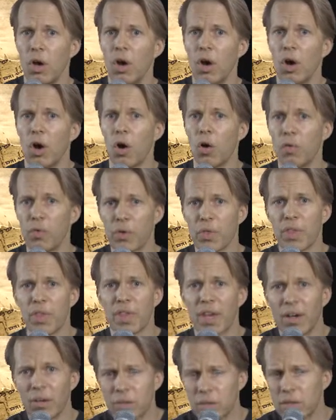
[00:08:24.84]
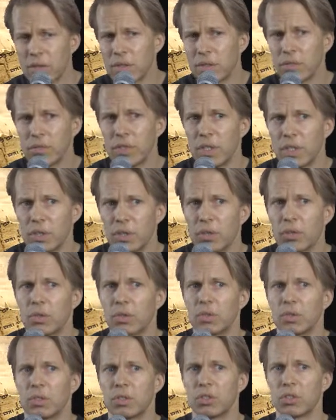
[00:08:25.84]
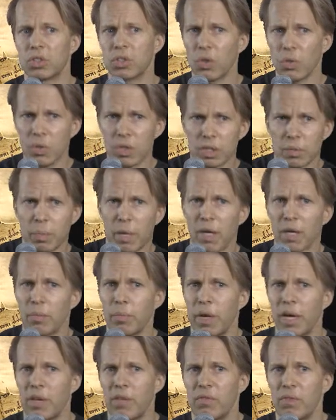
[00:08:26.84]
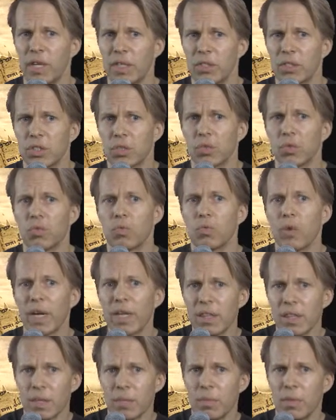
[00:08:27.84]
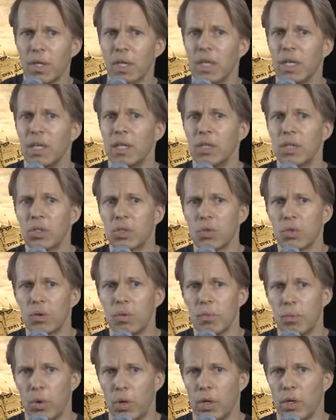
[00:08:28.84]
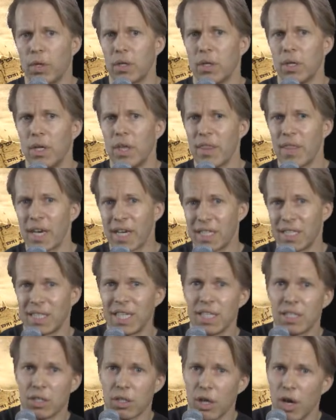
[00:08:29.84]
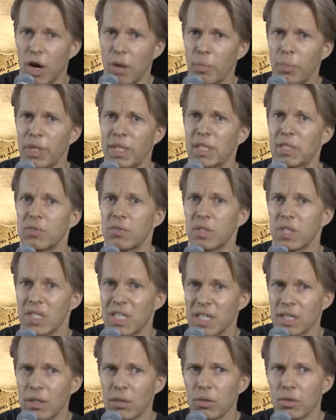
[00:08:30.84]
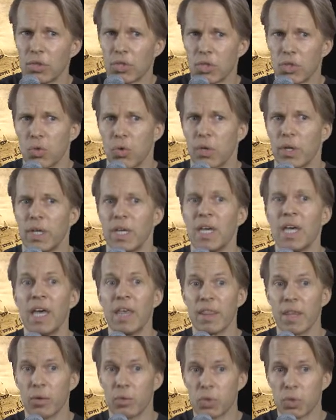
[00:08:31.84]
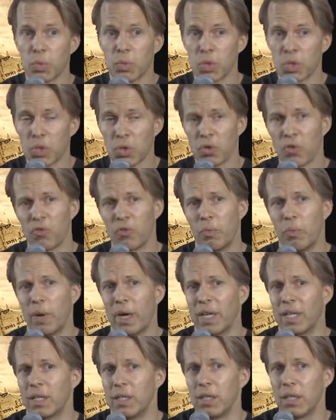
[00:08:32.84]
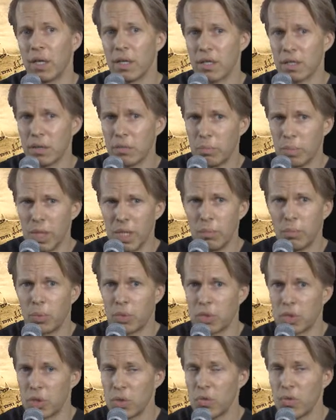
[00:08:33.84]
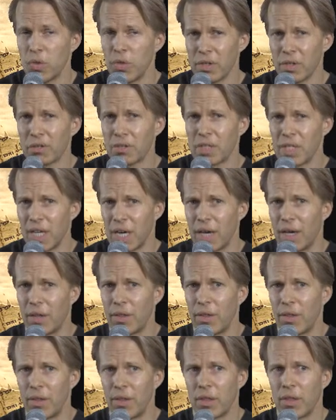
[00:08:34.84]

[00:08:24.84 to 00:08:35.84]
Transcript: over thousands of years, so inspired by events, to write them into a book that contains a comprehensive singular story that was preserved by a dozen people to their death